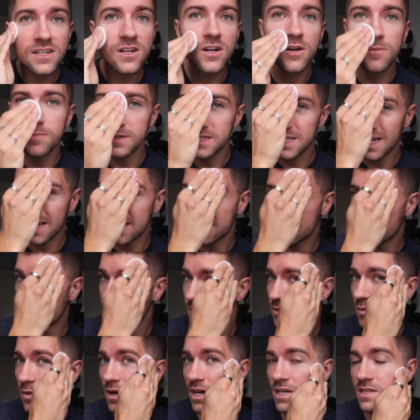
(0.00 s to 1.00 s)
it could be 10
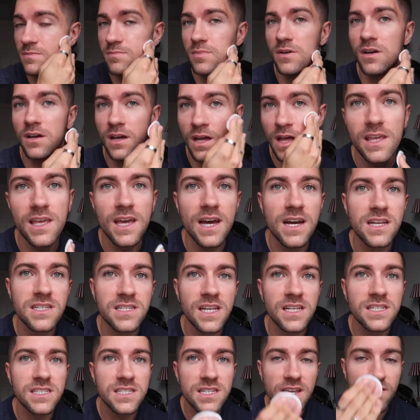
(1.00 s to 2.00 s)
times worse, but yeah,
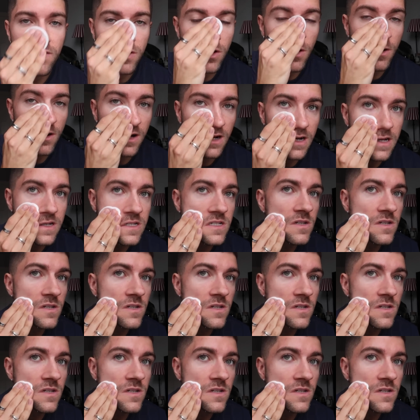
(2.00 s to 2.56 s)
sensitive and oily.